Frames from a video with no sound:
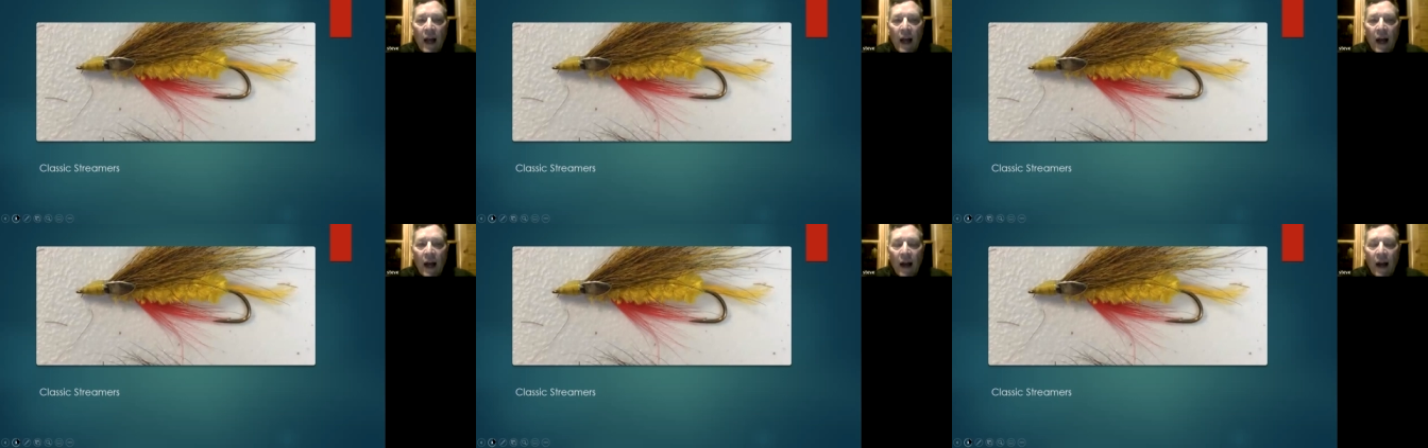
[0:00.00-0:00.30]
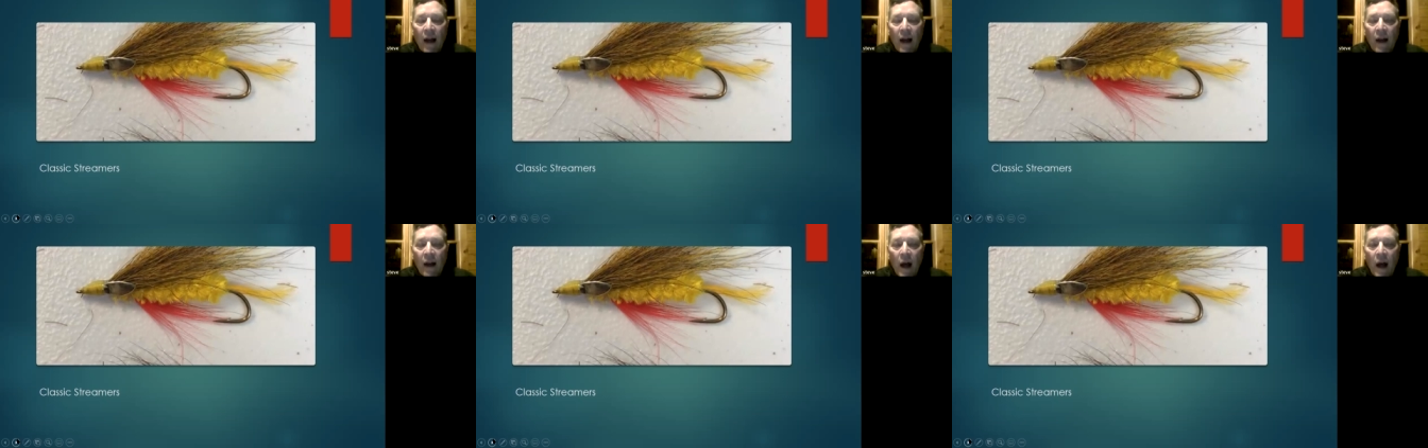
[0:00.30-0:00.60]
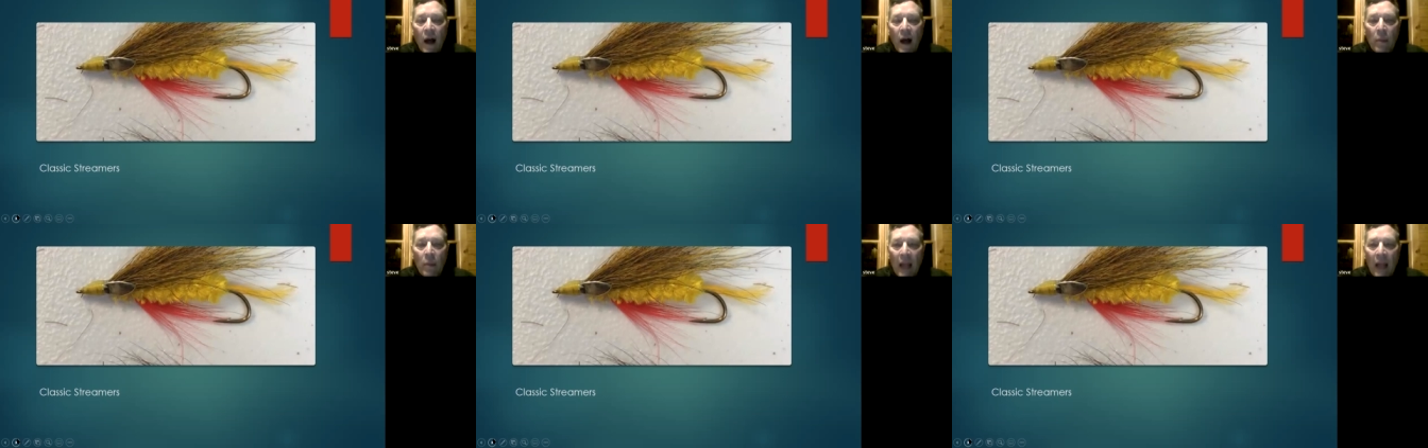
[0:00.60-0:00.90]
uh,
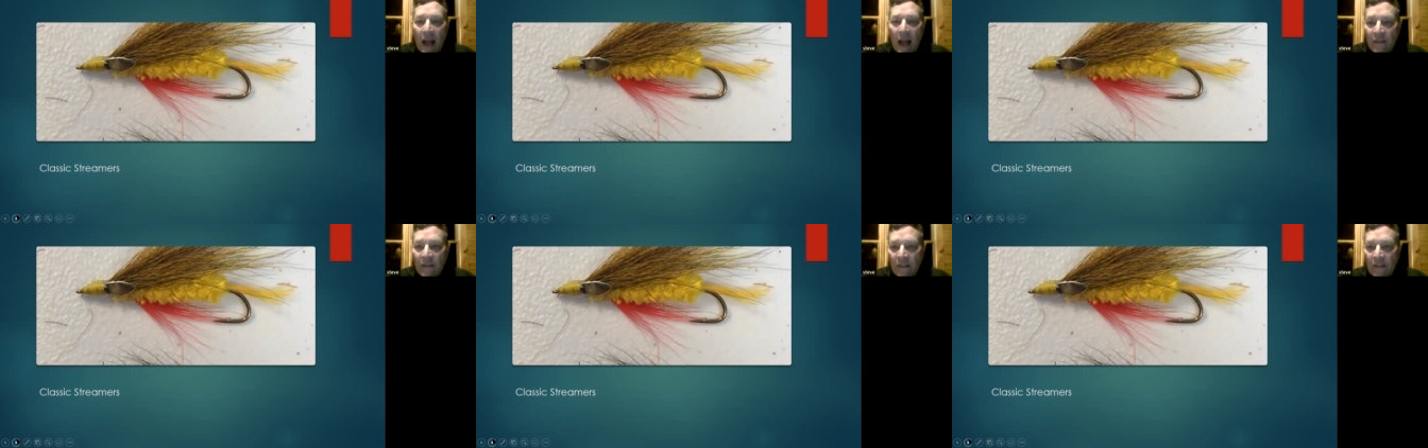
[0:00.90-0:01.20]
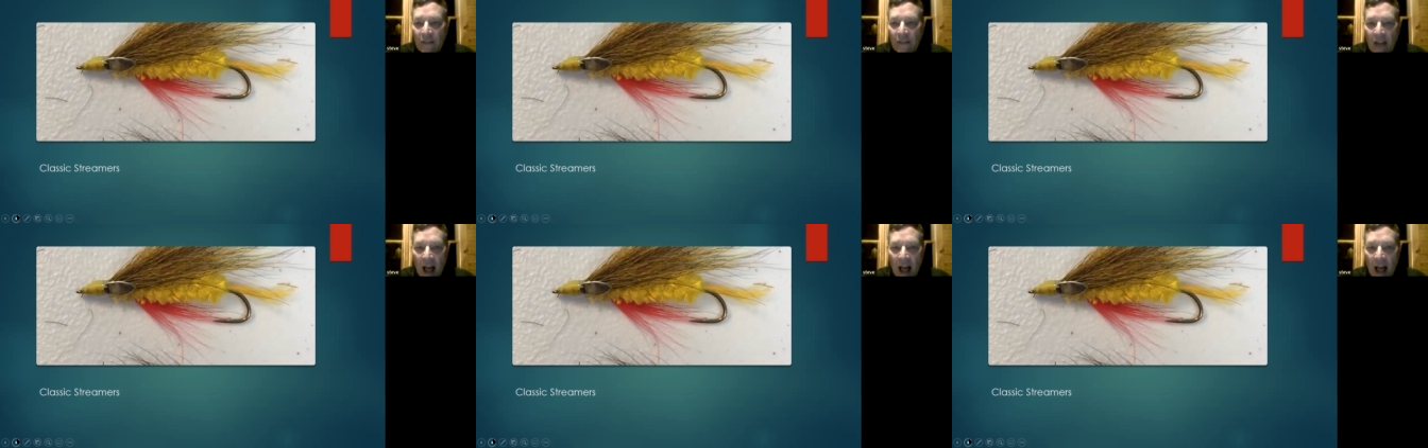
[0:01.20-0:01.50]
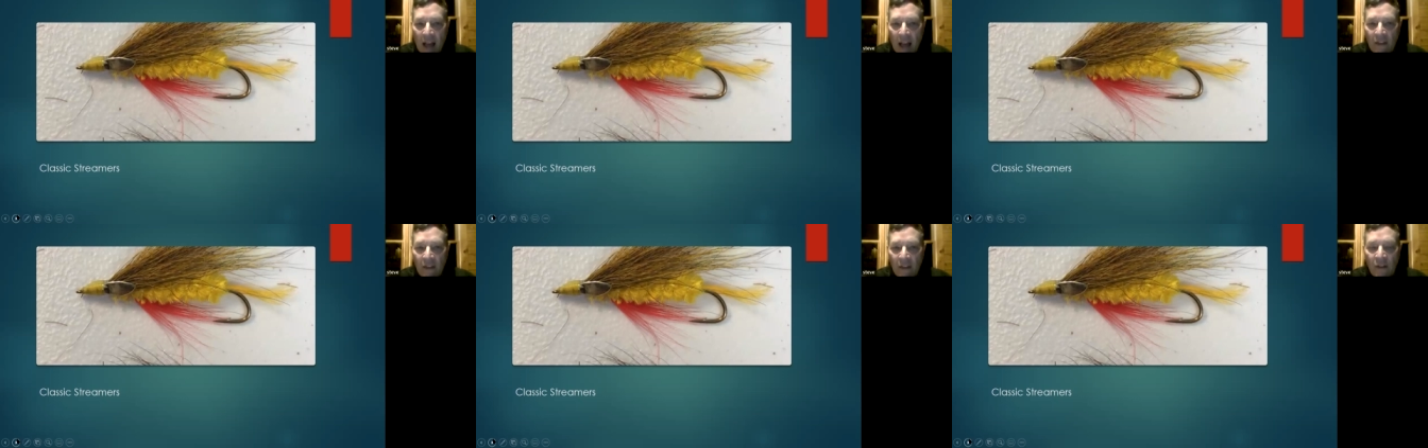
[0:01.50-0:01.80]
a
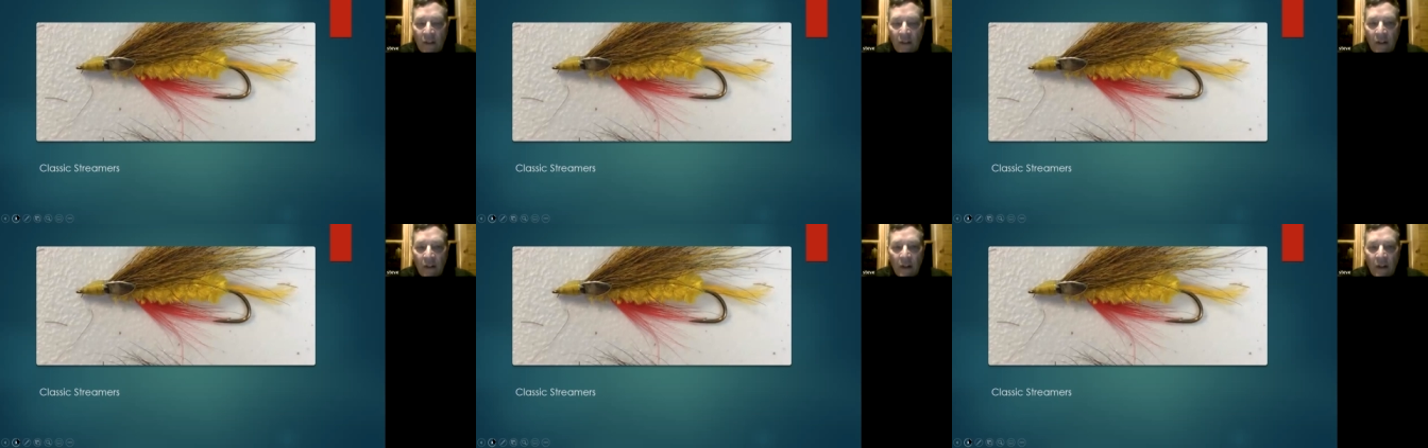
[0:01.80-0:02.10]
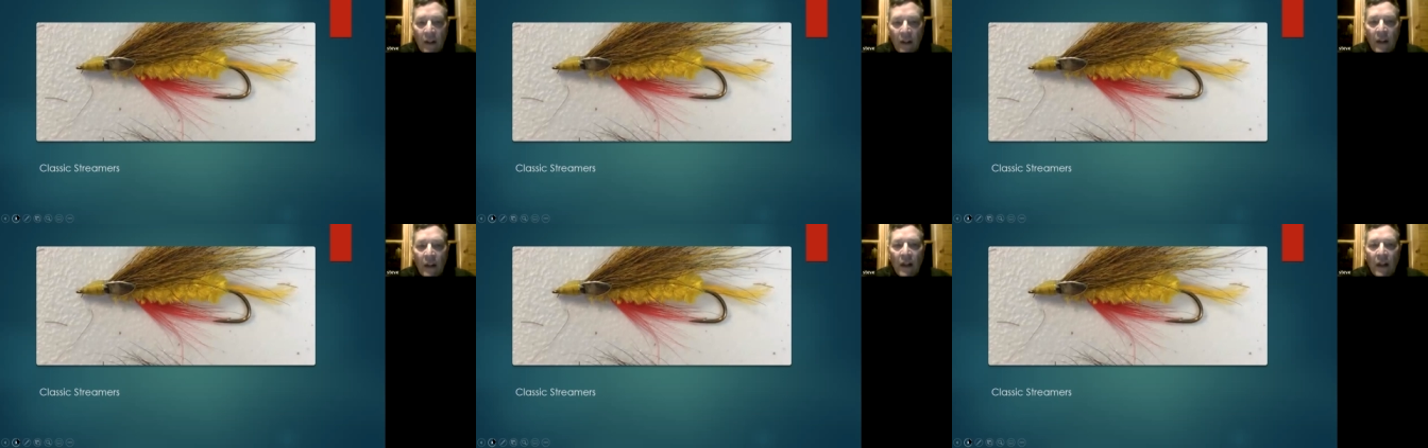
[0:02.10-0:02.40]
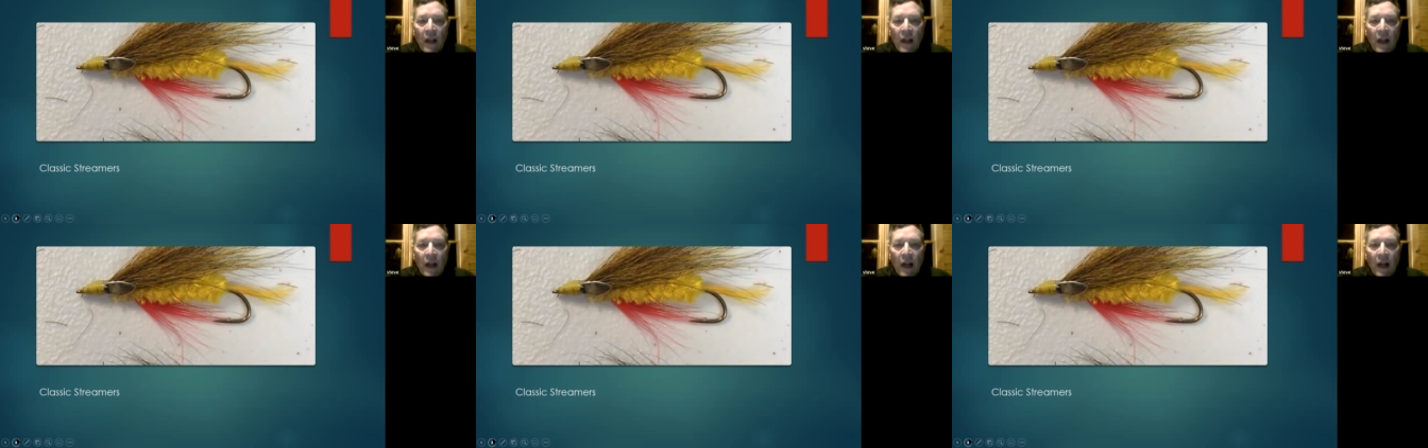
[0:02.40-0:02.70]
plasticized
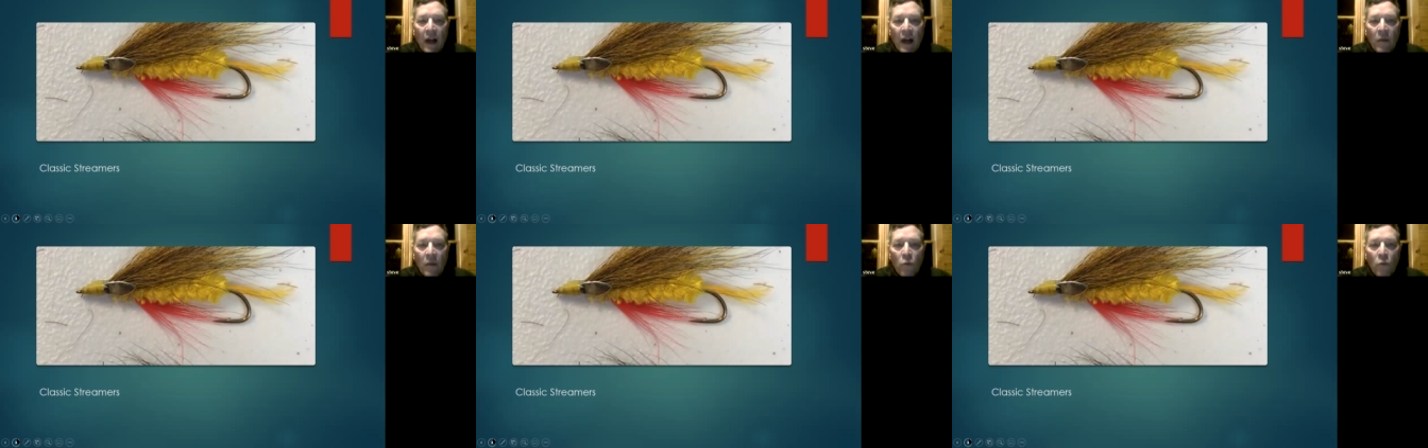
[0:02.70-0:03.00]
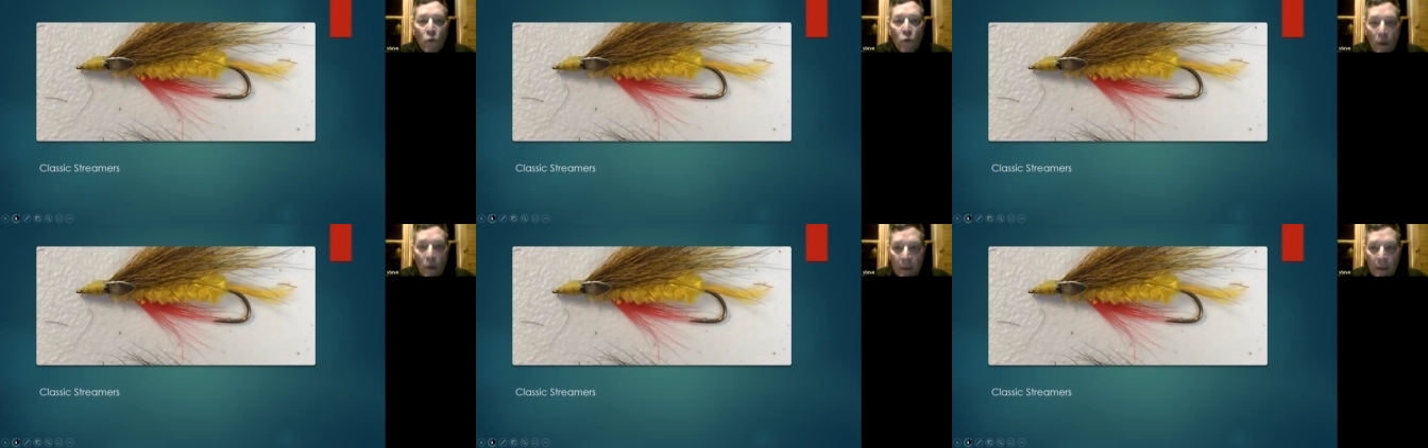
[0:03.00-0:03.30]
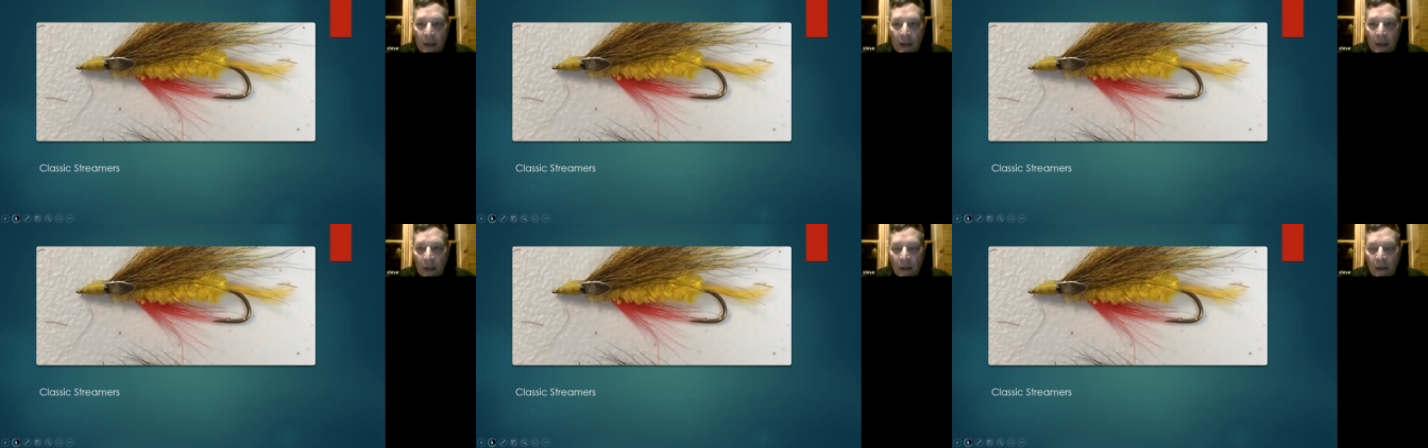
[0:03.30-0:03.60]
um,
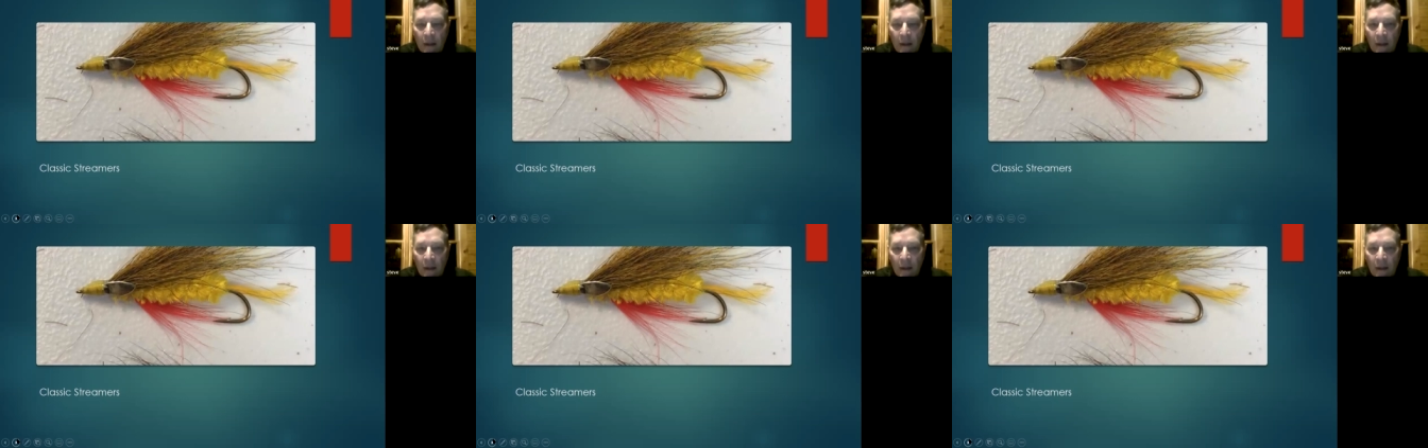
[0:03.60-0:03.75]
ribbon